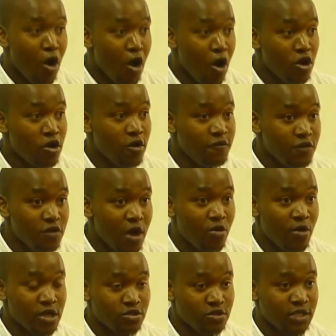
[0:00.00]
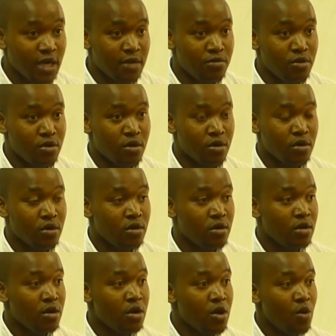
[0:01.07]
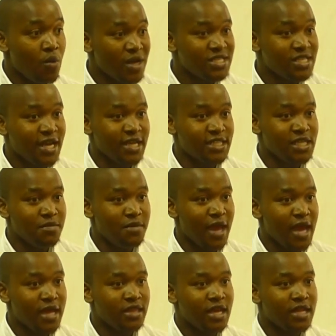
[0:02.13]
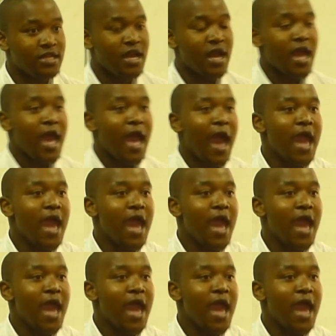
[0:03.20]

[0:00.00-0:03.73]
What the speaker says: all of you are going to tremble. What's the reason behind that?